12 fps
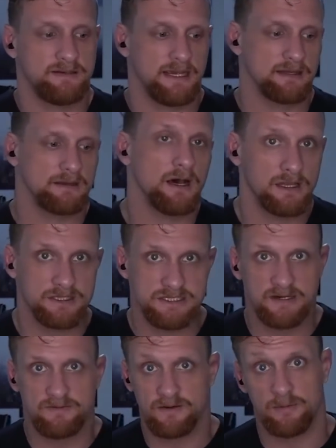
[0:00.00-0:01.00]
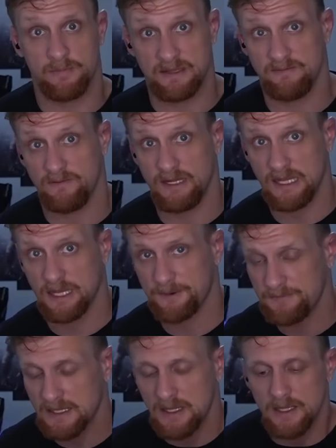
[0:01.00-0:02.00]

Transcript: technology from NVIDIA,